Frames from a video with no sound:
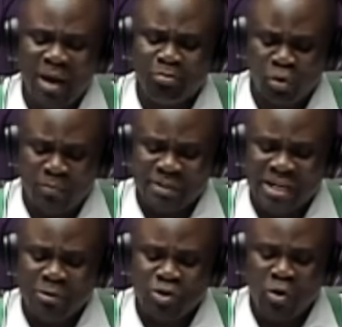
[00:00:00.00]
a prompt
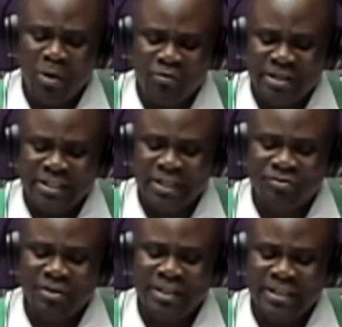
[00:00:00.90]
team so created
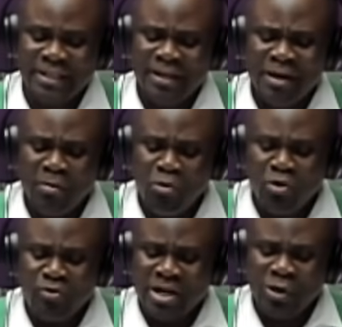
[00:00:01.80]
district in the
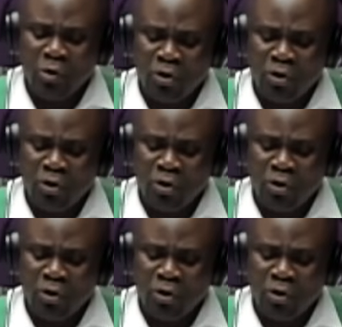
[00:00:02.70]
moon created